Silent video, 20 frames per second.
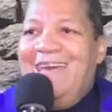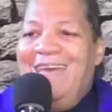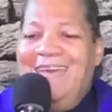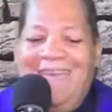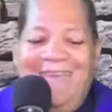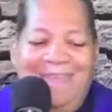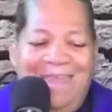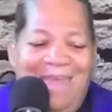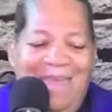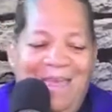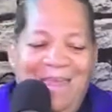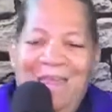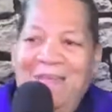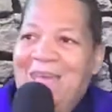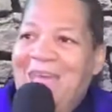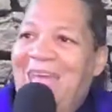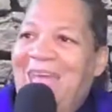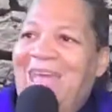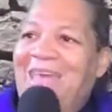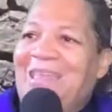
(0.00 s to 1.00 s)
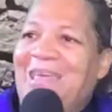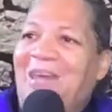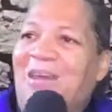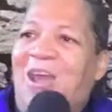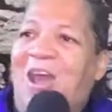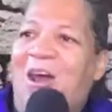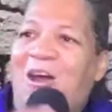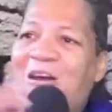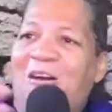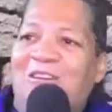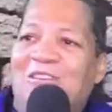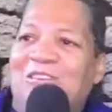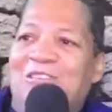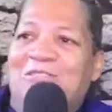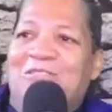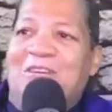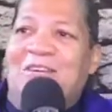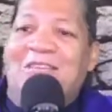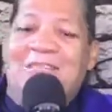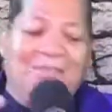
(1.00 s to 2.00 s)
And, and, and it caused
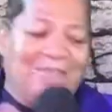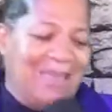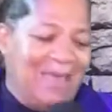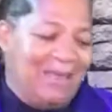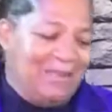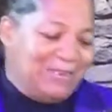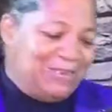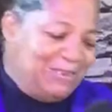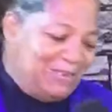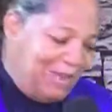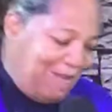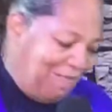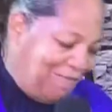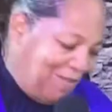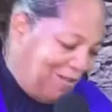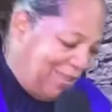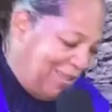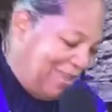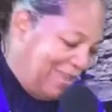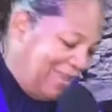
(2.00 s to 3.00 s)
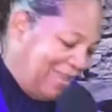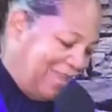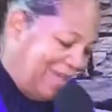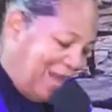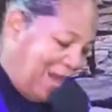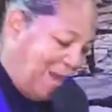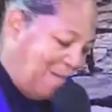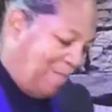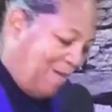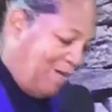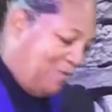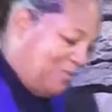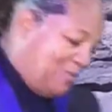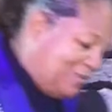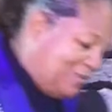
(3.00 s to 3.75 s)
you to think differently about